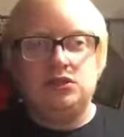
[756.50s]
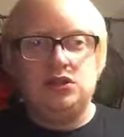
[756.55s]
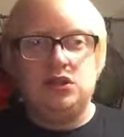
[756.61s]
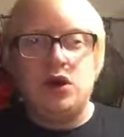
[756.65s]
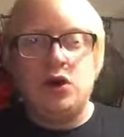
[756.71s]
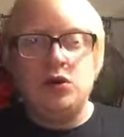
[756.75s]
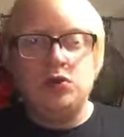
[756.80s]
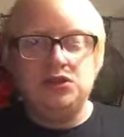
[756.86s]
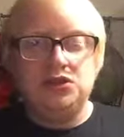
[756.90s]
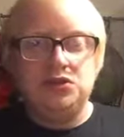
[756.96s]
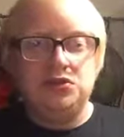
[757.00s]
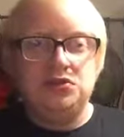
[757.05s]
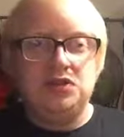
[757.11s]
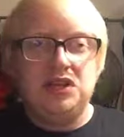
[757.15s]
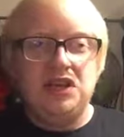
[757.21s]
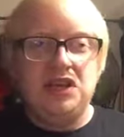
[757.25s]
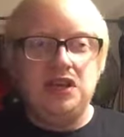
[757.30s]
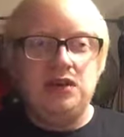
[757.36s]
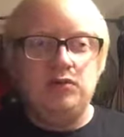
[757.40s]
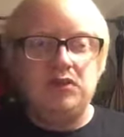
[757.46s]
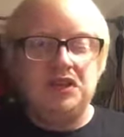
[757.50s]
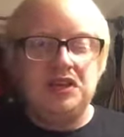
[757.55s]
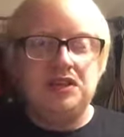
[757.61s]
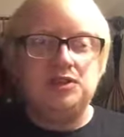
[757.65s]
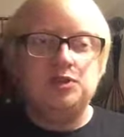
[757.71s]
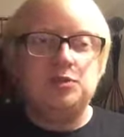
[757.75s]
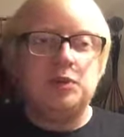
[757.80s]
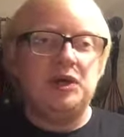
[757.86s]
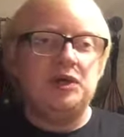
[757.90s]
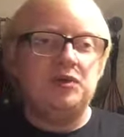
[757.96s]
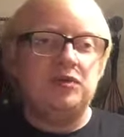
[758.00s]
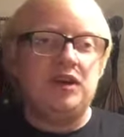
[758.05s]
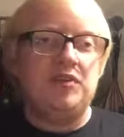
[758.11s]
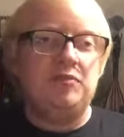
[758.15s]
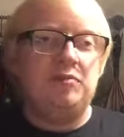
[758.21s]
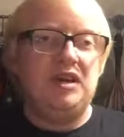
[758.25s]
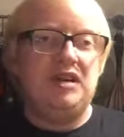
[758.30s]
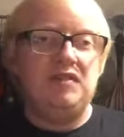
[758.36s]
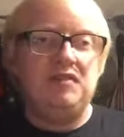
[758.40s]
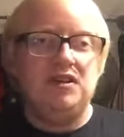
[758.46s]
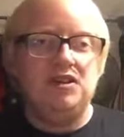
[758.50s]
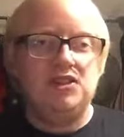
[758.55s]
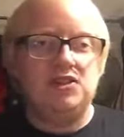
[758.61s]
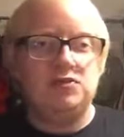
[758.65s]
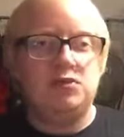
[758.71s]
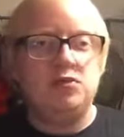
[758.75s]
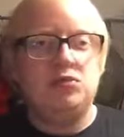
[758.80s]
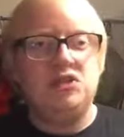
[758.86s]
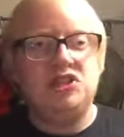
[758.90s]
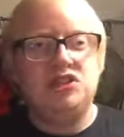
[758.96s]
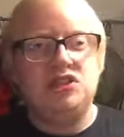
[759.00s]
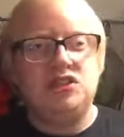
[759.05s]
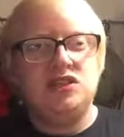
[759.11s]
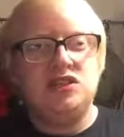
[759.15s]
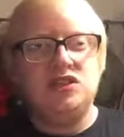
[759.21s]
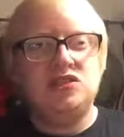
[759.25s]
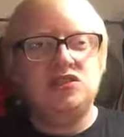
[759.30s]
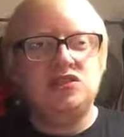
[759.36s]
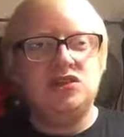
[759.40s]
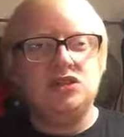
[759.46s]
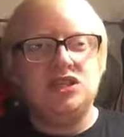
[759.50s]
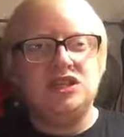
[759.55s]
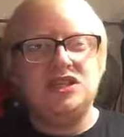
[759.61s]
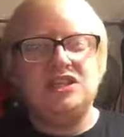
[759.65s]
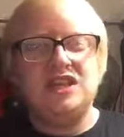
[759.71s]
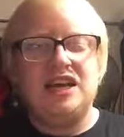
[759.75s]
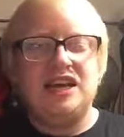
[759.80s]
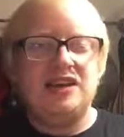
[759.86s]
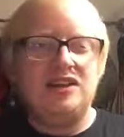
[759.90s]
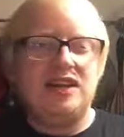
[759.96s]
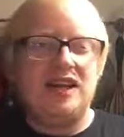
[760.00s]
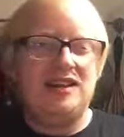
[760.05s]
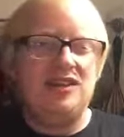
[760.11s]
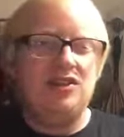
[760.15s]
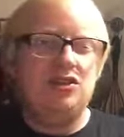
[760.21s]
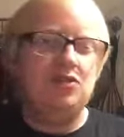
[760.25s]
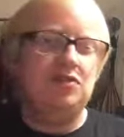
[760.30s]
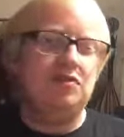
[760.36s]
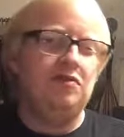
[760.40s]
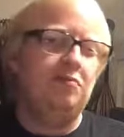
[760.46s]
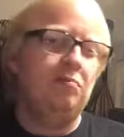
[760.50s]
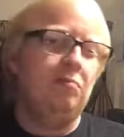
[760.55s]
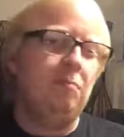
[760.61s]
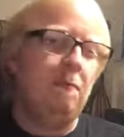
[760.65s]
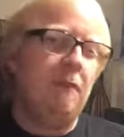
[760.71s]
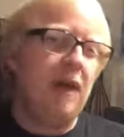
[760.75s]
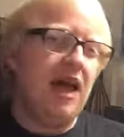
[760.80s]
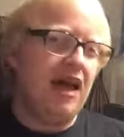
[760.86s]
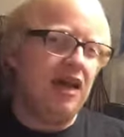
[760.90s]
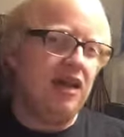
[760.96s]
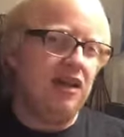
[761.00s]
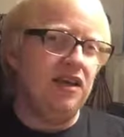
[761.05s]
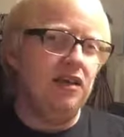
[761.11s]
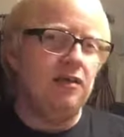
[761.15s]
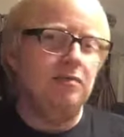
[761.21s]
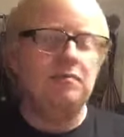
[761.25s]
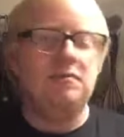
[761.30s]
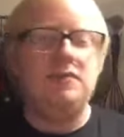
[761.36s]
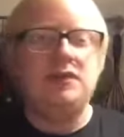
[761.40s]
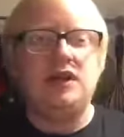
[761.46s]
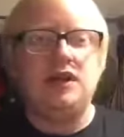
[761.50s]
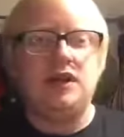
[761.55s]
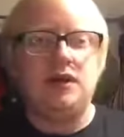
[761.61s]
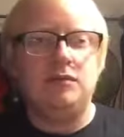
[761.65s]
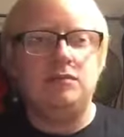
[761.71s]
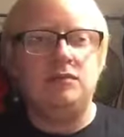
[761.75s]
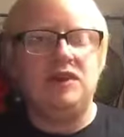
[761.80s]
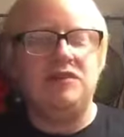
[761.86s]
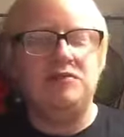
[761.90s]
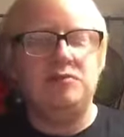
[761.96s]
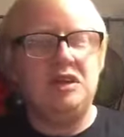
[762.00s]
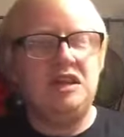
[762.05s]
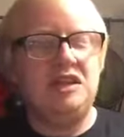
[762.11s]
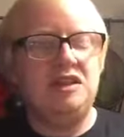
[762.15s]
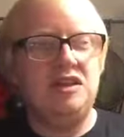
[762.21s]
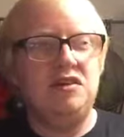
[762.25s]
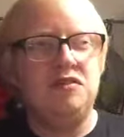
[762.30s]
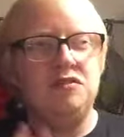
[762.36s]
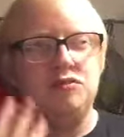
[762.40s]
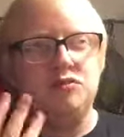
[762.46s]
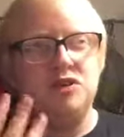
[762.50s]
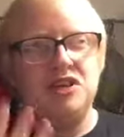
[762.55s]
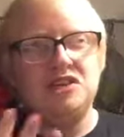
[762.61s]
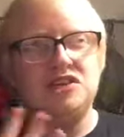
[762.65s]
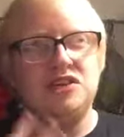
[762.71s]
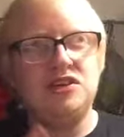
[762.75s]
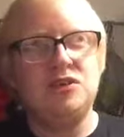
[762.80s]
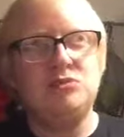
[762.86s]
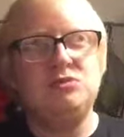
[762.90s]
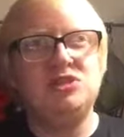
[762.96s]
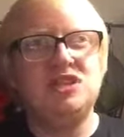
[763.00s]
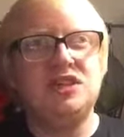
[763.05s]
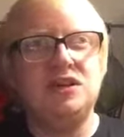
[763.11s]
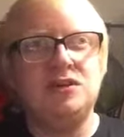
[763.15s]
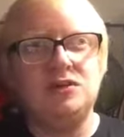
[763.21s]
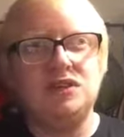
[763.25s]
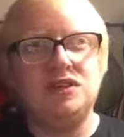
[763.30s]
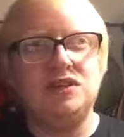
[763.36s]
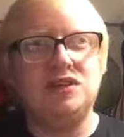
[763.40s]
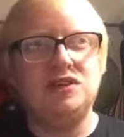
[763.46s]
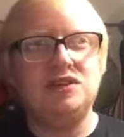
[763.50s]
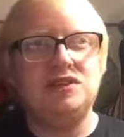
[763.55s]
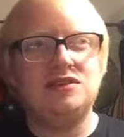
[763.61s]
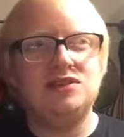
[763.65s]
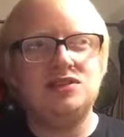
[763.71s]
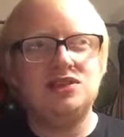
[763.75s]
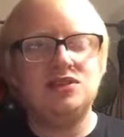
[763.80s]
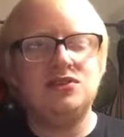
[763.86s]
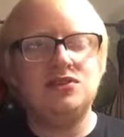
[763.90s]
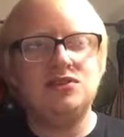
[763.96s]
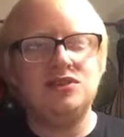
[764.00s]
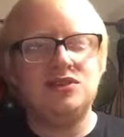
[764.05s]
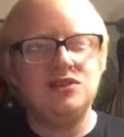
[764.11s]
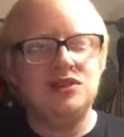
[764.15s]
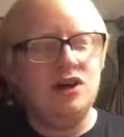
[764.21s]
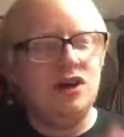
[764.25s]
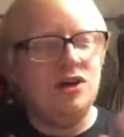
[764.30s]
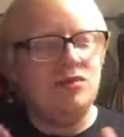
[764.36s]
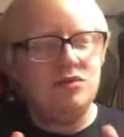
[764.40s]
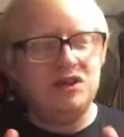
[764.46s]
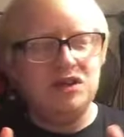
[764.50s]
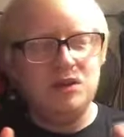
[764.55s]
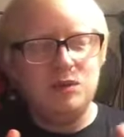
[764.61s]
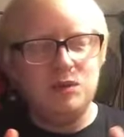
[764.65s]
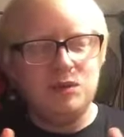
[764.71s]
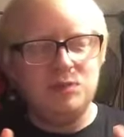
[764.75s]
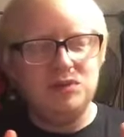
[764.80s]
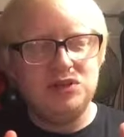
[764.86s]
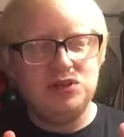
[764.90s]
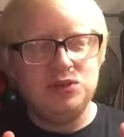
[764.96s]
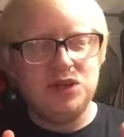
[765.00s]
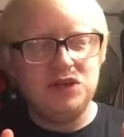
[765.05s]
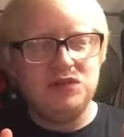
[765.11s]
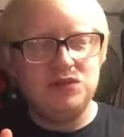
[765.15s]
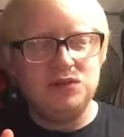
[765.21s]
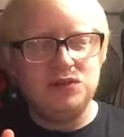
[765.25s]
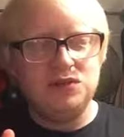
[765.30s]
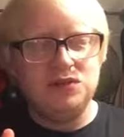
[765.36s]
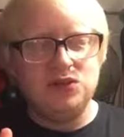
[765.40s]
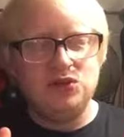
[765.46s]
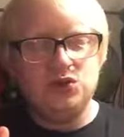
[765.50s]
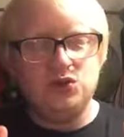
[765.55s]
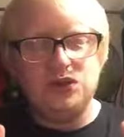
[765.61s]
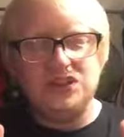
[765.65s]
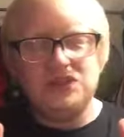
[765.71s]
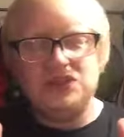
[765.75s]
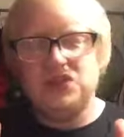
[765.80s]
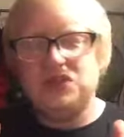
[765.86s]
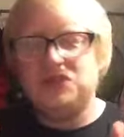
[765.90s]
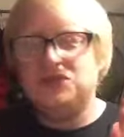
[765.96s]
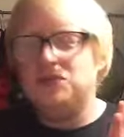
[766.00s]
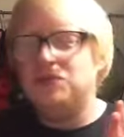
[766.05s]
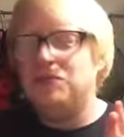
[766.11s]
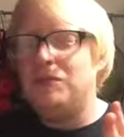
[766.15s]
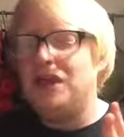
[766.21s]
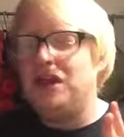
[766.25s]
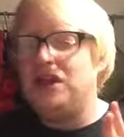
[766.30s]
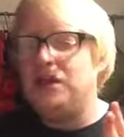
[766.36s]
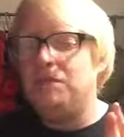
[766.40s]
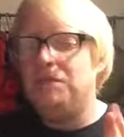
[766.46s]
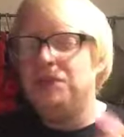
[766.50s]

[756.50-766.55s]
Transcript: go to the Regensburg Craft Beer Festival, which is on the tail end of May. I've been there 3 times now, and I still can't really remember. 24th till 26th of May.